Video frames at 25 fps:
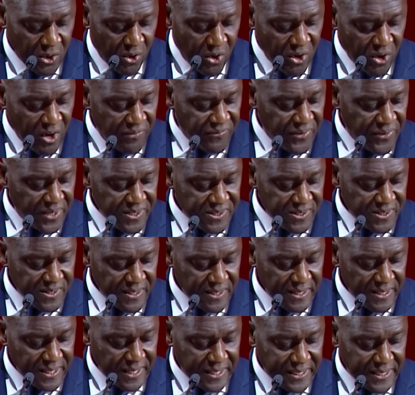All of us
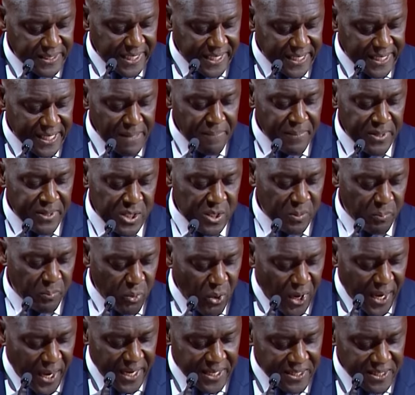can take immense
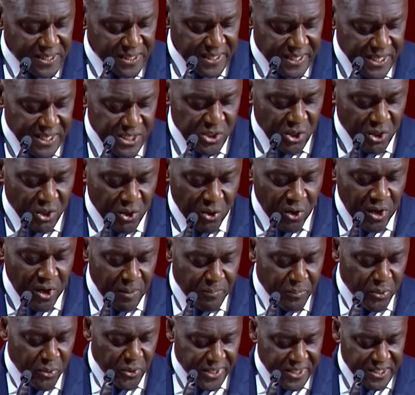pride in the
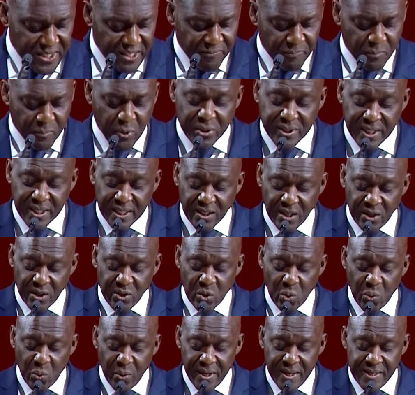collaborative project
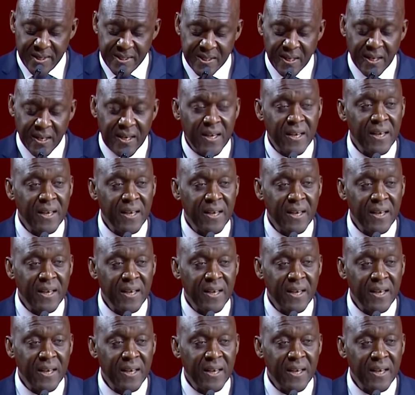underway